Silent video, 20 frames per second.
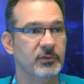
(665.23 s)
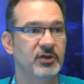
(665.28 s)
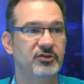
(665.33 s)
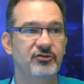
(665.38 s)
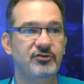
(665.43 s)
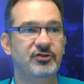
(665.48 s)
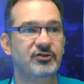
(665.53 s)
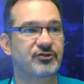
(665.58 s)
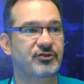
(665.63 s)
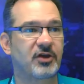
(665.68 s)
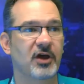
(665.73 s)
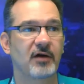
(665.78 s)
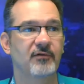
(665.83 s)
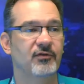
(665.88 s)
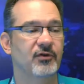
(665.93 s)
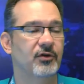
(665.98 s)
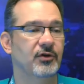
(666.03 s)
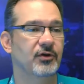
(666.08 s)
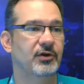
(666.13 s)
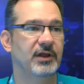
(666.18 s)

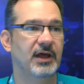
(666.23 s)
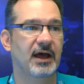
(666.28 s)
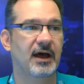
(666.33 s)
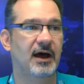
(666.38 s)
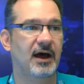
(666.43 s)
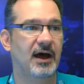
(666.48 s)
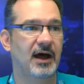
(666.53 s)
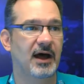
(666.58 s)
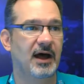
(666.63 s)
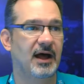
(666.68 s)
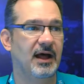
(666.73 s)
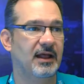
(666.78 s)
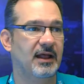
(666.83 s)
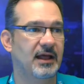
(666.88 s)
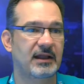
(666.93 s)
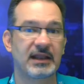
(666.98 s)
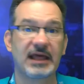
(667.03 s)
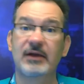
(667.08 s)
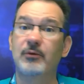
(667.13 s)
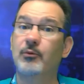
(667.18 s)
discovered,
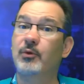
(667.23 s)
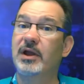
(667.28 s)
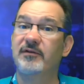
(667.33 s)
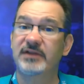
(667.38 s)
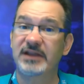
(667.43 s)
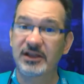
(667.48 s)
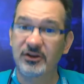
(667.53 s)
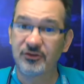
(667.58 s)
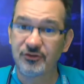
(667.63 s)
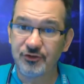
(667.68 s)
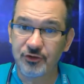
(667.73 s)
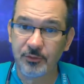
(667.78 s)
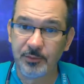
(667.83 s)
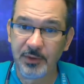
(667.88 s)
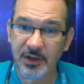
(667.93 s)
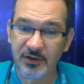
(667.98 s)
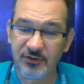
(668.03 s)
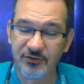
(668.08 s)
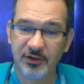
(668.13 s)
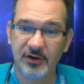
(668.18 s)
like we have
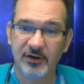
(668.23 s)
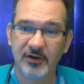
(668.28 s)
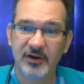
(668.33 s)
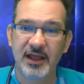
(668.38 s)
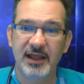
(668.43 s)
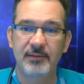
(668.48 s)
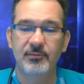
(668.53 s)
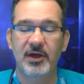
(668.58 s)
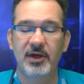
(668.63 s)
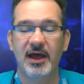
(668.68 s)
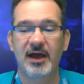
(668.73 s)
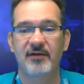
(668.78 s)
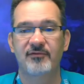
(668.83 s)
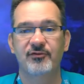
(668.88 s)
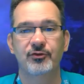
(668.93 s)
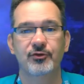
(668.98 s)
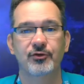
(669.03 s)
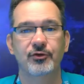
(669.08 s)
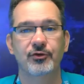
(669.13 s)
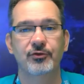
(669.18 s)
instruments that are named
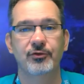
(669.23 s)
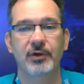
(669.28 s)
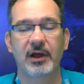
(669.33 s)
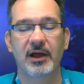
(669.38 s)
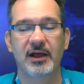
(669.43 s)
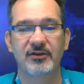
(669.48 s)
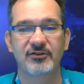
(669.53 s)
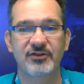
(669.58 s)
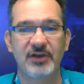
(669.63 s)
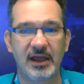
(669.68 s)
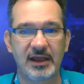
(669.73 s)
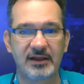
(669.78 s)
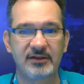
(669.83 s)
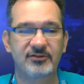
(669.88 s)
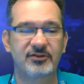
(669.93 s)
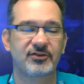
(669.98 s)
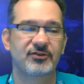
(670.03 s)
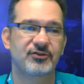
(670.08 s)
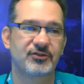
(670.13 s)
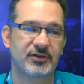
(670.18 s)
after
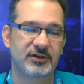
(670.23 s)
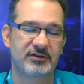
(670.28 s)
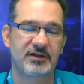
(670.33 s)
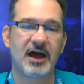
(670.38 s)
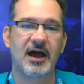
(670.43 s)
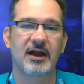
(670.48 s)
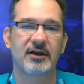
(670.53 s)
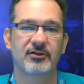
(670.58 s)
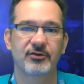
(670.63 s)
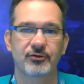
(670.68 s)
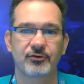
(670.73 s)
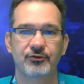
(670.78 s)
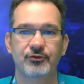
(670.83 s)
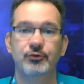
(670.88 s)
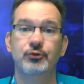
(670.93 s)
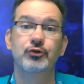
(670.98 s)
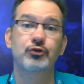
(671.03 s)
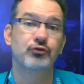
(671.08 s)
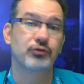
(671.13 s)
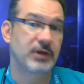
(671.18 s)
scientists and doctors who
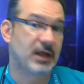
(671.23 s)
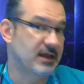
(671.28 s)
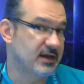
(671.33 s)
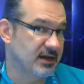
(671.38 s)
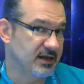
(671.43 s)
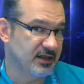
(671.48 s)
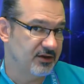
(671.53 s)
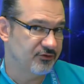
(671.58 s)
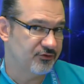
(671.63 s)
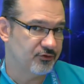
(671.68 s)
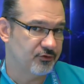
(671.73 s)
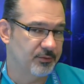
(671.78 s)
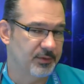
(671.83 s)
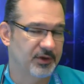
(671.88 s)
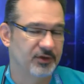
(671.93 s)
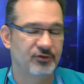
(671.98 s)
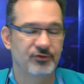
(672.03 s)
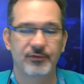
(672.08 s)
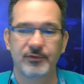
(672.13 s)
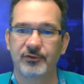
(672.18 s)
created
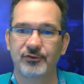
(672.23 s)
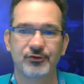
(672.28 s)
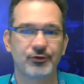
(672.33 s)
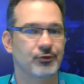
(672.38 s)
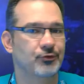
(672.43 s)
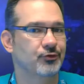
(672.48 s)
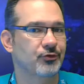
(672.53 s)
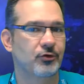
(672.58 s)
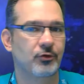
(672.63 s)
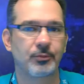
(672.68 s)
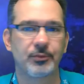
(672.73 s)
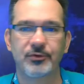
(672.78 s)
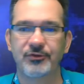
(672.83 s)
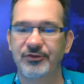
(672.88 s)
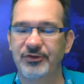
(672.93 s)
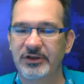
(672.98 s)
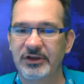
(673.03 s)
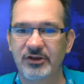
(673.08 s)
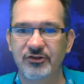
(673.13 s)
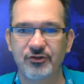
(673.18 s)
instruments for surgical
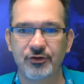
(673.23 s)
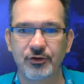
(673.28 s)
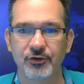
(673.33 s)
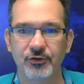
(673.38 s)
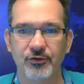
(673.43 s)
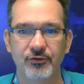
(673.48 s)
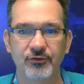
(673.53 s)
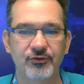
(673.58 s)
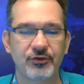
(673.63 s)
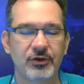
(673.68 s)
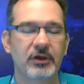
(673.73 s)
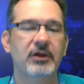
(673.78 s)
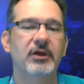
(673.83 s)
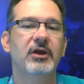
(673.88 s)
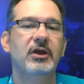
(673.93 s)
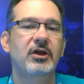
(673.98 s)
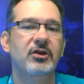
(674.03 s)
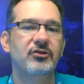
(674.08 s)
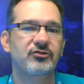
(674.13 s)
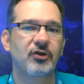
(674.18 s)
procedures.
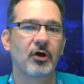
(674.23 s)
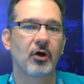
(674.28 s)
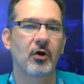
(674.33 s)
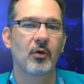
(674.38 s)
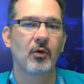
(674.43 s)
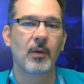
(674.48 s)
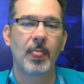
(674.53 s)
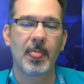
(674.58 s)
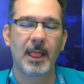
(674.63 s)
So